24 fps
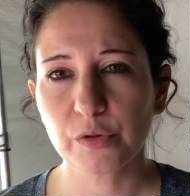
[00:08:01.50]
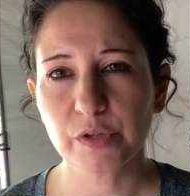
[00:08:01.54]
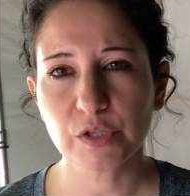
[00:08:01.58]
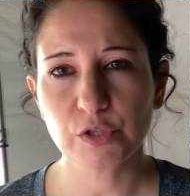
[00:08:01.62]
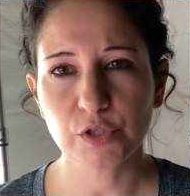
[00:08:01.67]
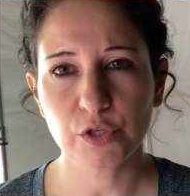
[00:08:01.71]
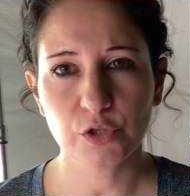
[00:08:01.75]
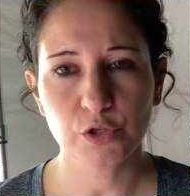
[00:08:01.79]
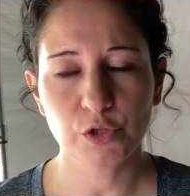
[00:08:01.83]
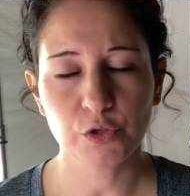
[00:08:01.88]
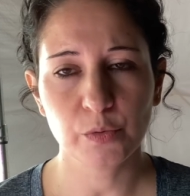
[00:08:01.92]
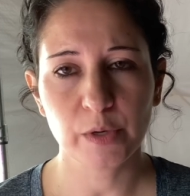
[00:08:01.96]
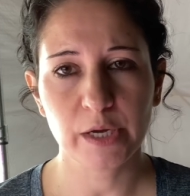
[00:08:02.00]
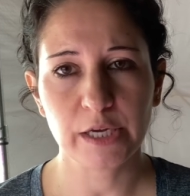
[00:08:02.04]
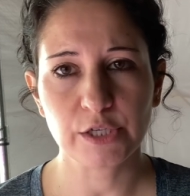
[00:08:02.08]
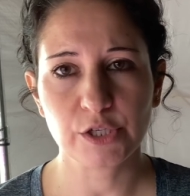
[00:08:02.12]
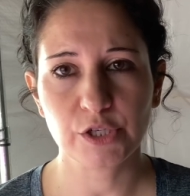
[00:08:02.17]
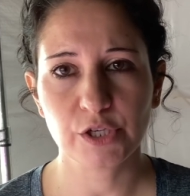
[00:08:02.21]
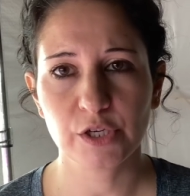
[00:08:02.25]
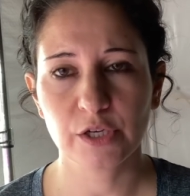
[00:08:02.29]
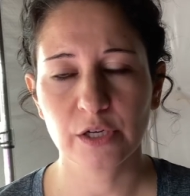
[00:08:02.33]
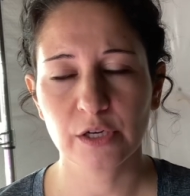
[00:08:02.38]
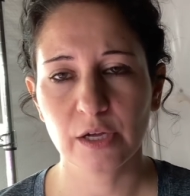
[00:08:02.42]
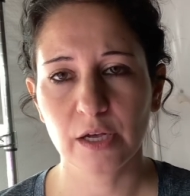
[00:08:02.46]
the
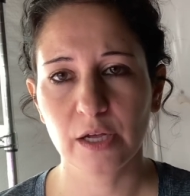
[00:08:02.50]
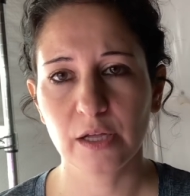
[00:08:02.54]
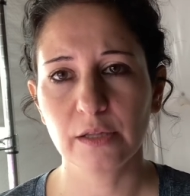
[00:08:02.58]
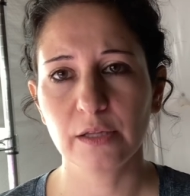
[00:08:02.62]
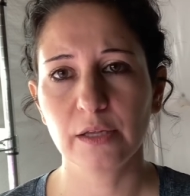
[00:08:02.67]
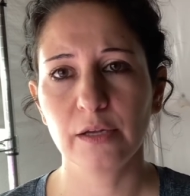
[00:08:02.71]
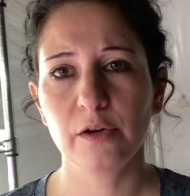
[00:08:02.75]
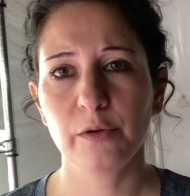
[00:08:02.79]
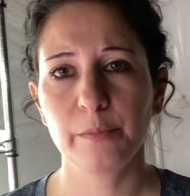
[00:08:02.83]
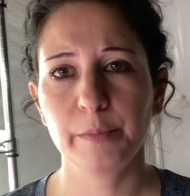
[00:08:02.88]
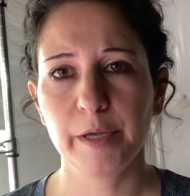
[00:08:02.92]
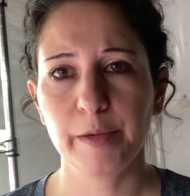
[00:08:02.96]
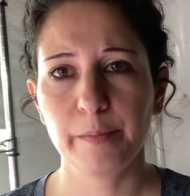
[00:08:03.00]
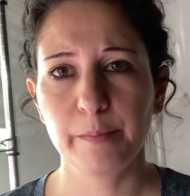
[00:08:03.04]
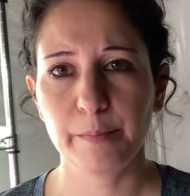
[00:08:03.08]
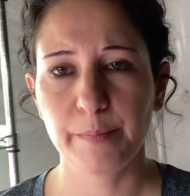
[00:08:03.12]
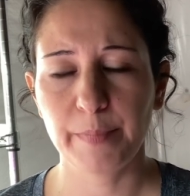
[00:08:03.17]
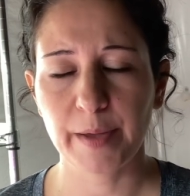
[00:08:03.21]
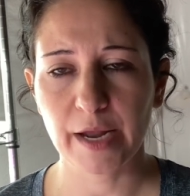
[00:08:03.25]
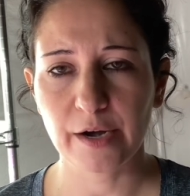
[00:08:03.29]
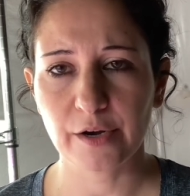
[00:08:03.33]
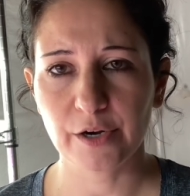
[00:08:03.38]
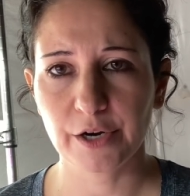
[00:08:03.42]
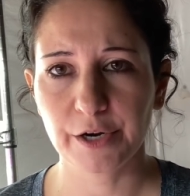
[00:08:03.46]
situation a little bit
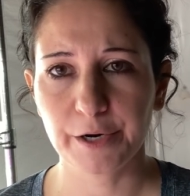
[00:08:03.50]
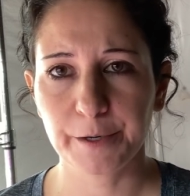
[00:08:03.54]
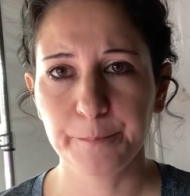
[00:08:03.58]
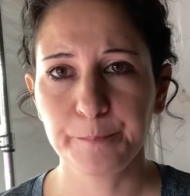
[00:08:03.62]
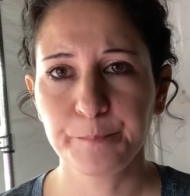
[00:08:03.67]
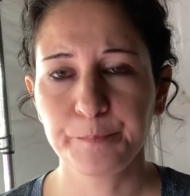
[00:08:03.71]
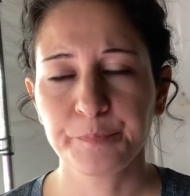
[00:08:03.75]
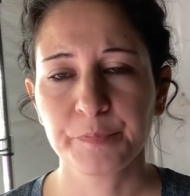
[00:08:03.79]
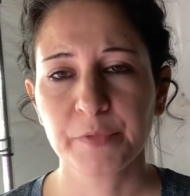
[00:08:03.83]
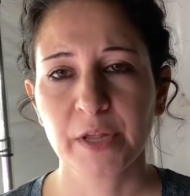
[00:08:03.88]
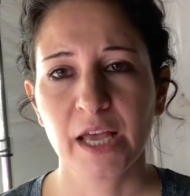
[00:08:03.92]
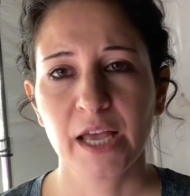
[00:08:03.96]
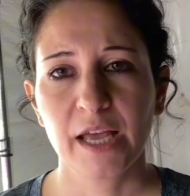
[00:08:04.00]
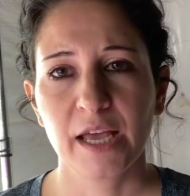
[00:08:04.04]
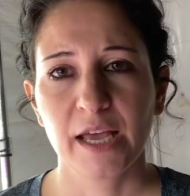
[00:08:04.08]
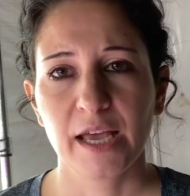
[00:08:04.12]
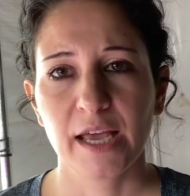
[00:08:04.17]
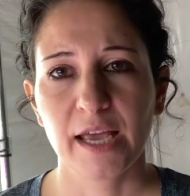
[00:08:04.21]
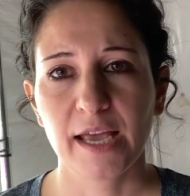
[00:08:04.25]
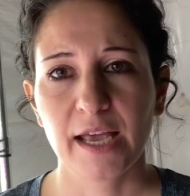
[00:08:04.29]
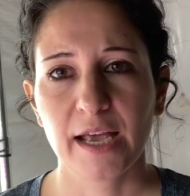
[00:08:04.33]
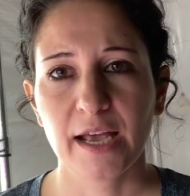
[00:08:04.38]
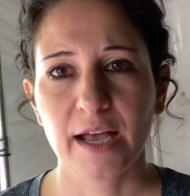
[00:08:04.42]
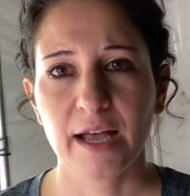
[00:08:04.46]
better
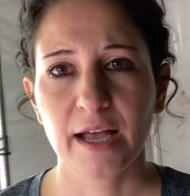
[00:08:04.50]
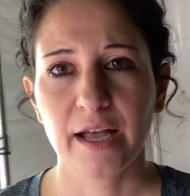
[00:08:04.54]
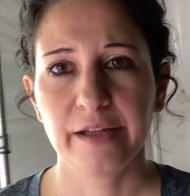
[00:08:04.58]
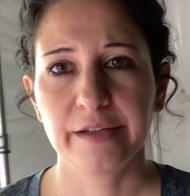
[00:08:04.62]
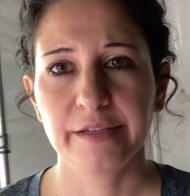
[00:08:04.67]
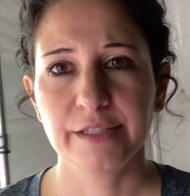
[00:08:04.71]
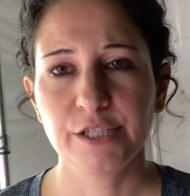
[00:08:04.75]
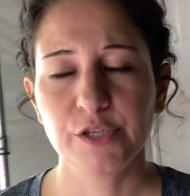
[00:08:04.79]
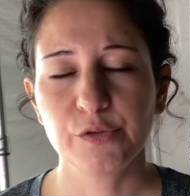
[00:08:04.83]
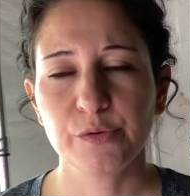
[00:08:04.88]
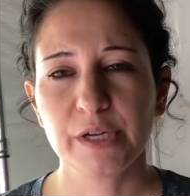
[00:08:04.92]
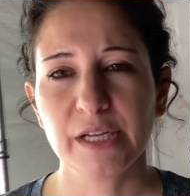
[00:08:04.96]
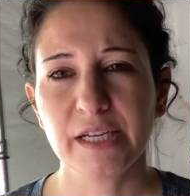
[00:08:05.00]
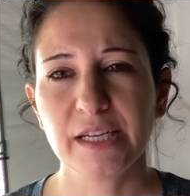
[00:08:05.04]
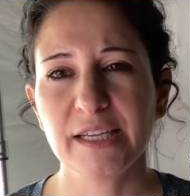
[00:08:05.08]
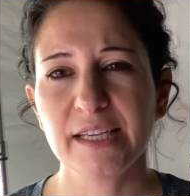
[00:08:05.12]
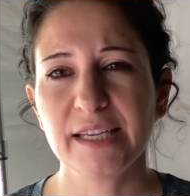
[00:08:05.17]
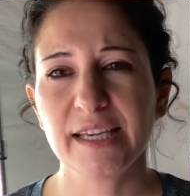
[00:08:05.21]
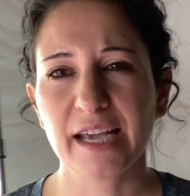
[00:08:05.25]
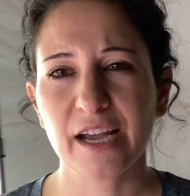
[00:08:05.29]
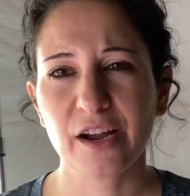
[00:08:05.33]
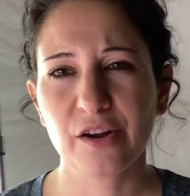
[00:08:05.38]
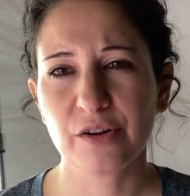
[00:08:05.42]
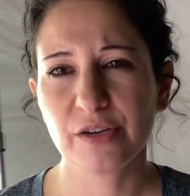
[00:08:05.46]
and you can
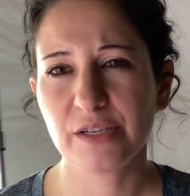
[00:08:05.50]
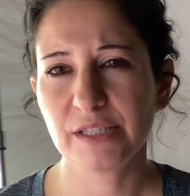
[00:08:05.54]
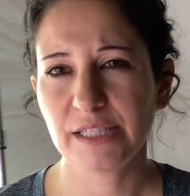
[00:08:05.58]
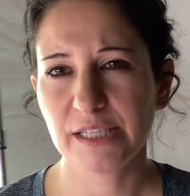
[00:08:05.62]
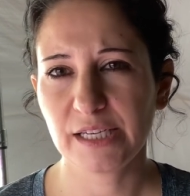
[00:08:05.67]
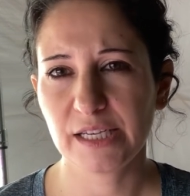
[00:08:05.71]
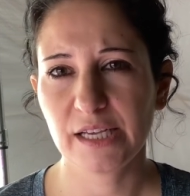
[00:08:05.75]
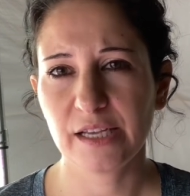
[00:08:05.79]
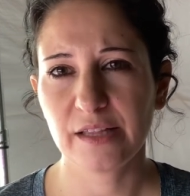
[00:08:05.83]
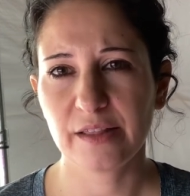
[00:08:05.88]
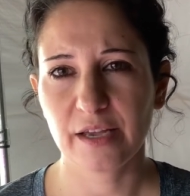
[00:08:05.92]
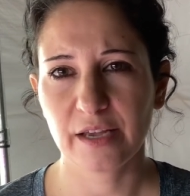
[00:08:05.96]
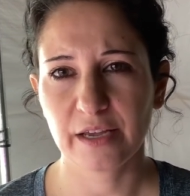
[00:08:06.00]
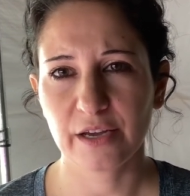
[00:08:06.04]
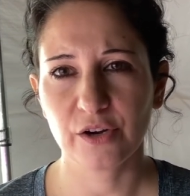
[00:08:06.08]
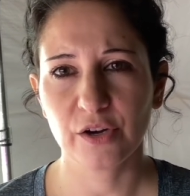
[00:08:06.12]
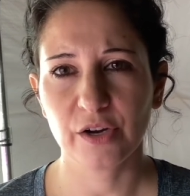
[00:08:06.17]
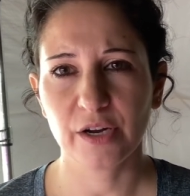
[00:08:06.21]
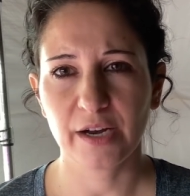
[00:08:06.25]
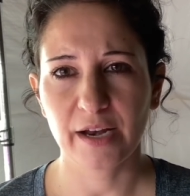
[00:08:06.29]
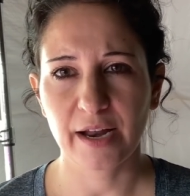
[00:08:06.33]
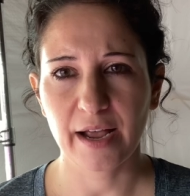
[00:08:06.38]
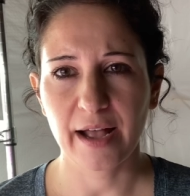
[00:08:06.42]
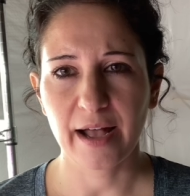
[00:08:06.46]
guarantee that you're
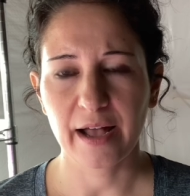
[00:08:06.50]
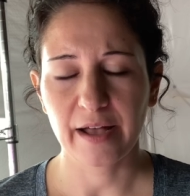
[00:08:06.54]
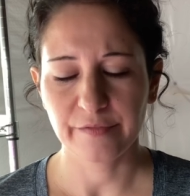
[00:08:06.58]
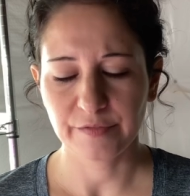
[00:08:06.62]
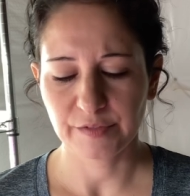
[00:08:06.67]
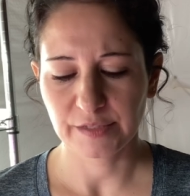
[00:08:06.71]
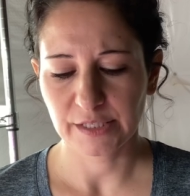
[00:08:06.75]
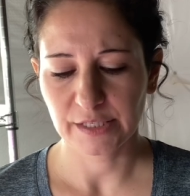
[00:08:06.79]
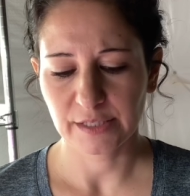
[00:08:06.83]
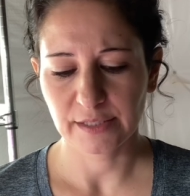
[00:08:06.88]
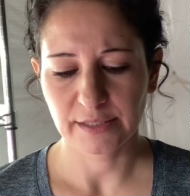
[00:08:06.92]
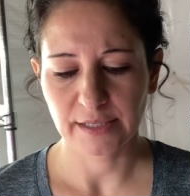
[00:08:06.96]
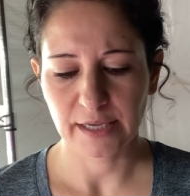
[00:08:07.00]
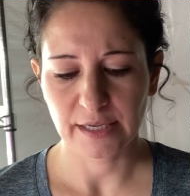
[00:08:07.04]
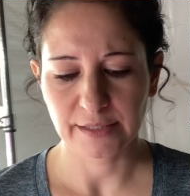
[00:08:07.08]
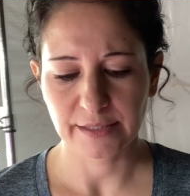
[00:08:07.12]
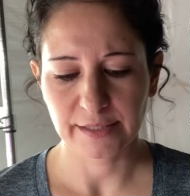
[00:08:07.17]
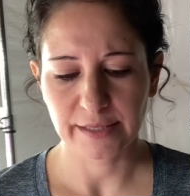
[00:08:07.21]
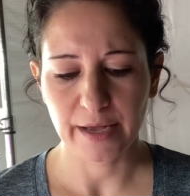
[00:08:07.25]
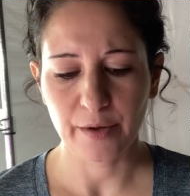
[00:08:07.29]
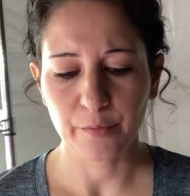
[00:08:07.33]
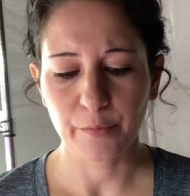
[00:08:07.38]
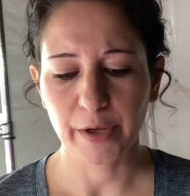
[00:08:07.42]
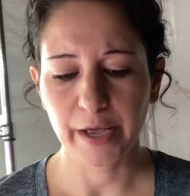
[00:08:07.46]
gonna have success
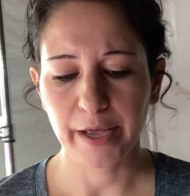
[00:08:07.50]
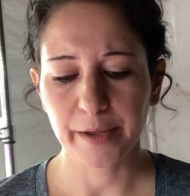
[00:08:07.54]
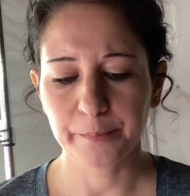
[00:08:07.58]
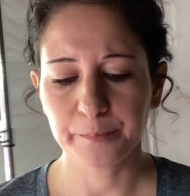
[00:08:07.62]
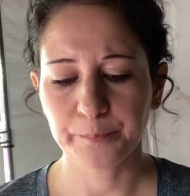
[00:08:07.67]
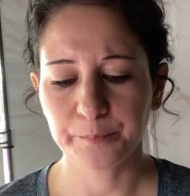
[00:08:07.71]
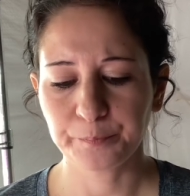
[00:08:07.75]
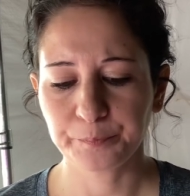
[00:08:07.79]
that way.